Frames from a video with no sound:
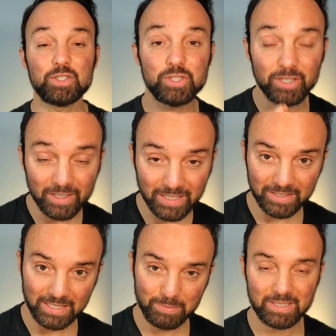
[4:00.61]
during the
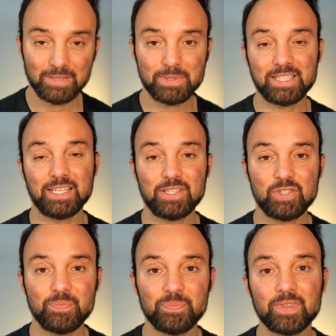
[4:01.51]
deep sleep
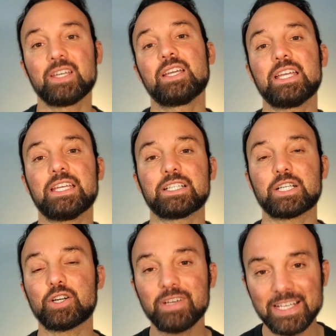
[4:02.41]
stage
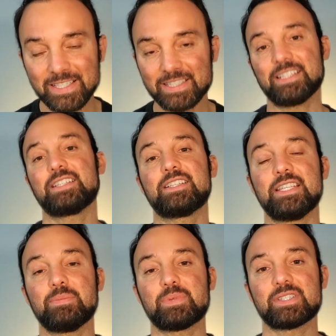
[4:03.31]
increased the
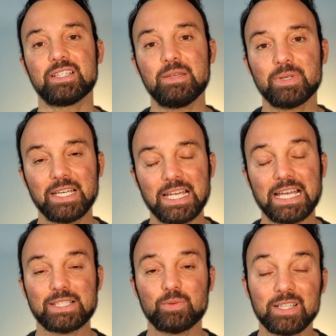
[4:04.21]
deep sleep
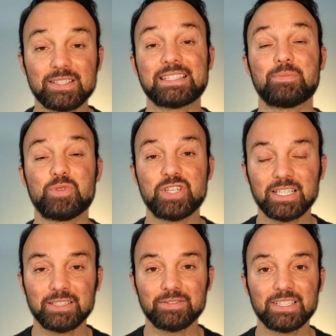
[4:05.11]
as well as
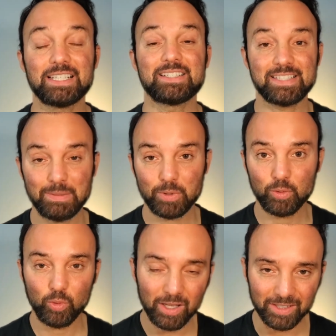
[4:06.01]
subjective sleep
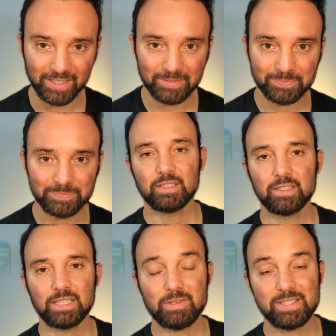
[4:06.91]
quality.
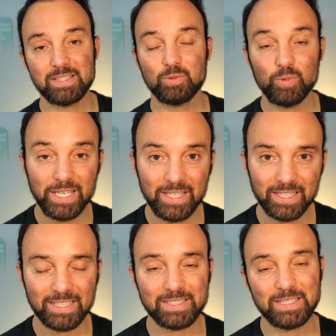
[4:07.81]
Now, since we
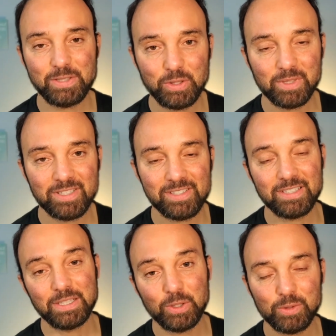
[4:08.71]
as consumers
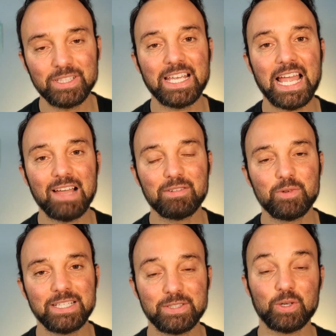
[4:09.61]
don't really have a
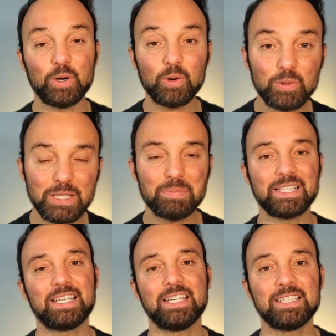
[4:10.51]
way to only
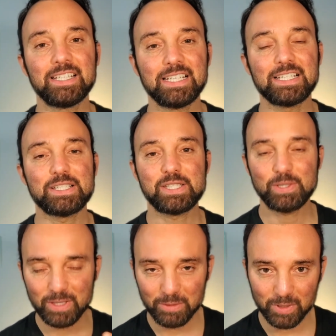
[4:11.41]
play
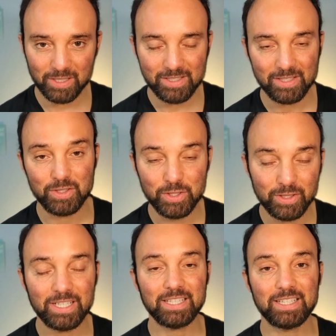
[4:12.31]
soothing words
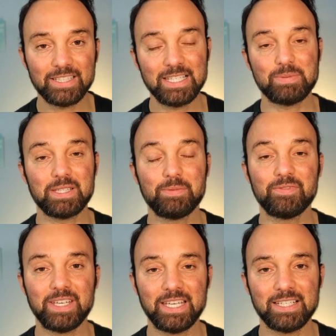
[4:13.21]
during the deep sleep
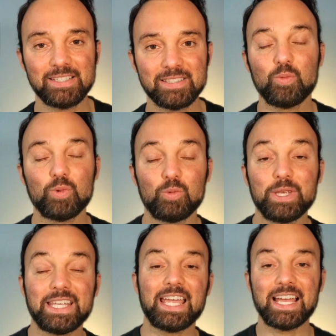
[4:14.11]
phase, what we
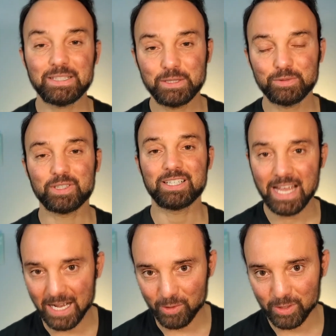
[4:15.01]
can do for
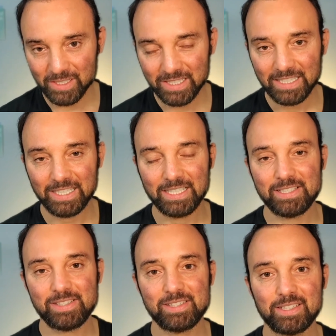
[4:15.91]
now
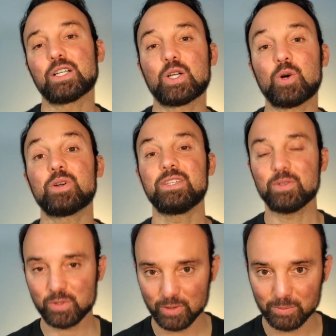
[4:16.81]
is go on
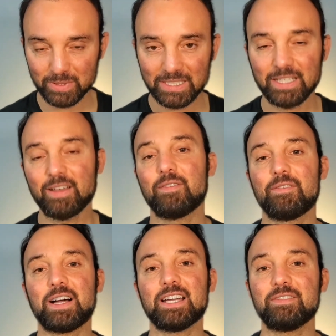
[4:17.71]
YouTube,
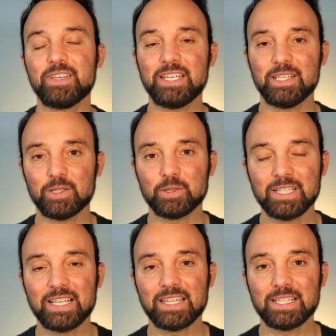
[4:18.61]
find a video
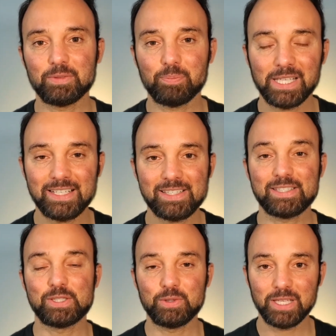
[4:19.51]
that plays
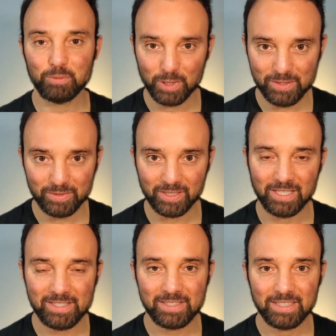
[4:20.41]
soothing words for
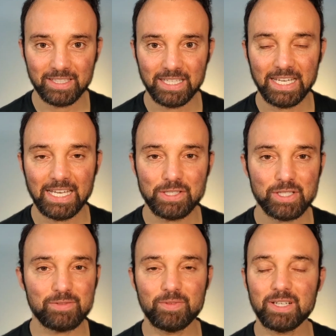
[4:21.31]
us, and
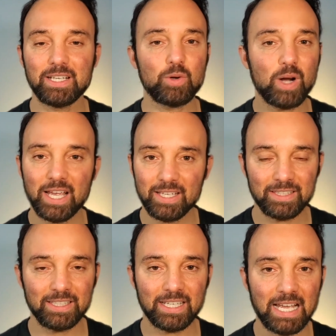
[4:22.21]
just very
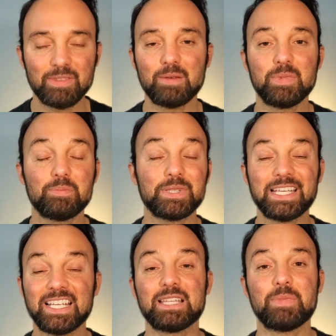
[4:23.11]
quietly have them be
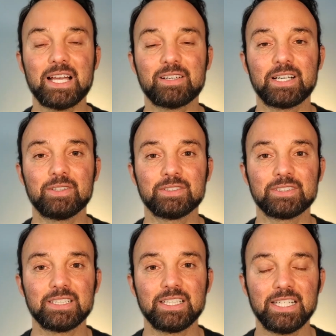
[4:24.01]
playing in the background,
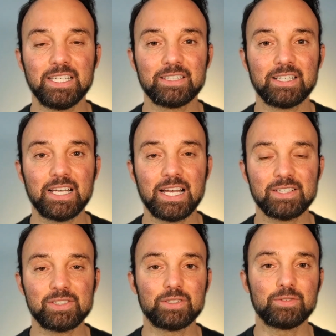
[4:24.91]
either
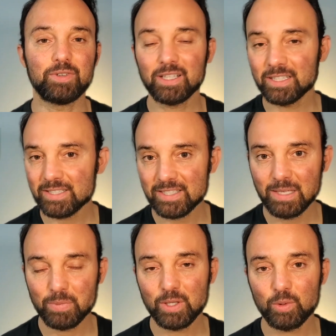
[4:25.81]
as you're falling
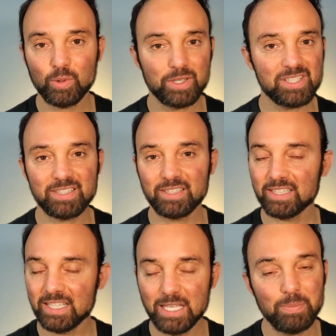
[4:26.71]
asleep or just
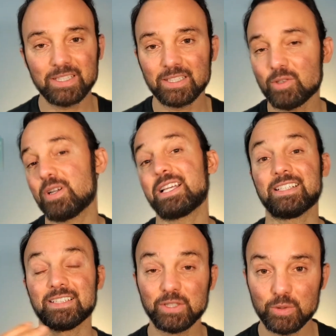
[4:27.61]
keep it going in
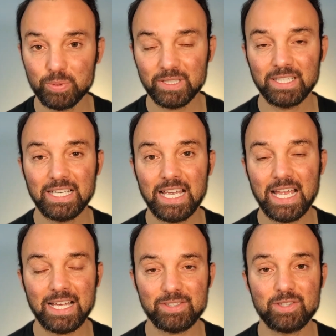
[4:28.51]
a loop
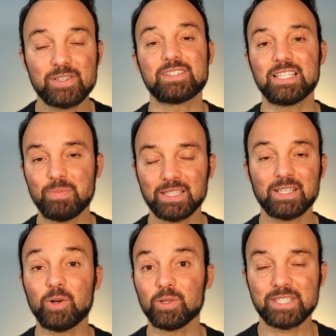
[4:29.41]
as you're sleeping the
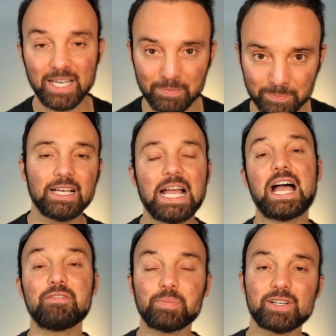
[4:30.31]
whole time.
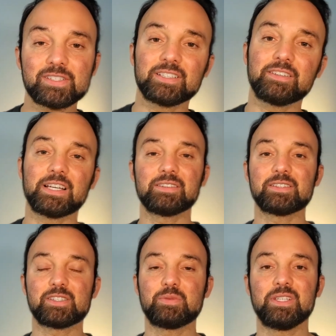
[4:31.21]
I've personally found
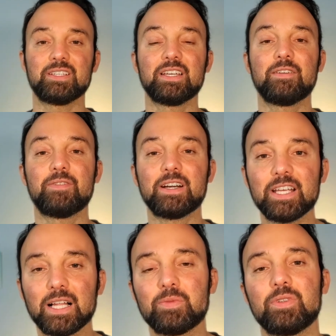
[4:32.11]
this to be very
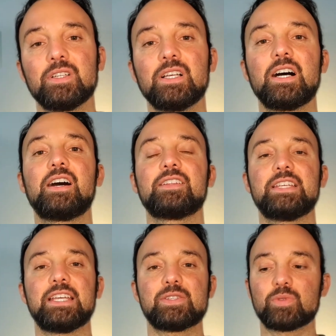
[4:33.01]
helpful on
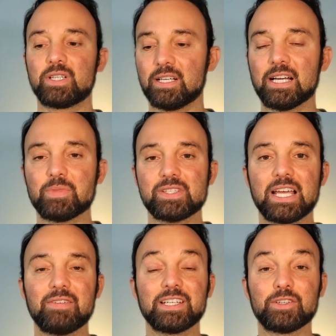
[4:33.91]
days where I'm just
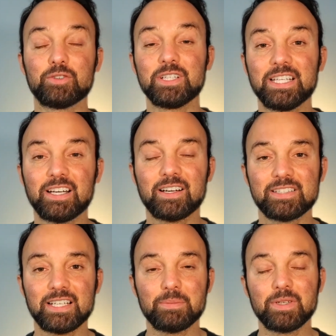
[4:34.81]
having a really hard
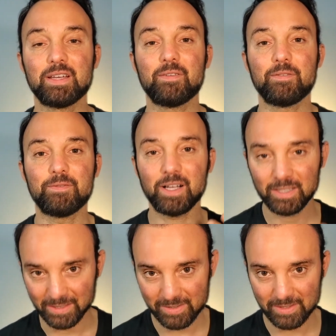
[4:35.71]
time
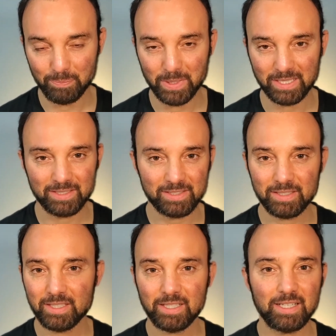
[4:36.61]
falling asleep because
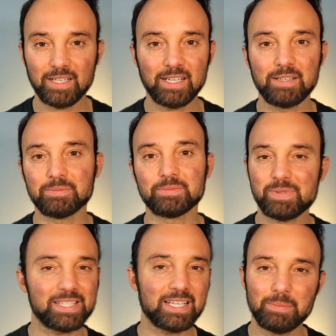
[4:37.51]
I'm
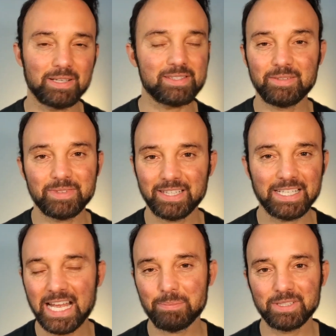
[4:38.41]
upset about something that
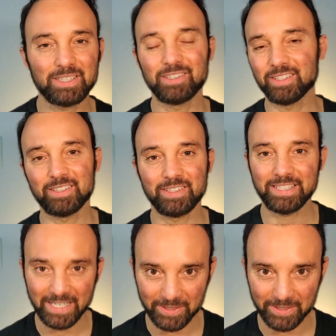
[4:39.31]
happened earlier in the day.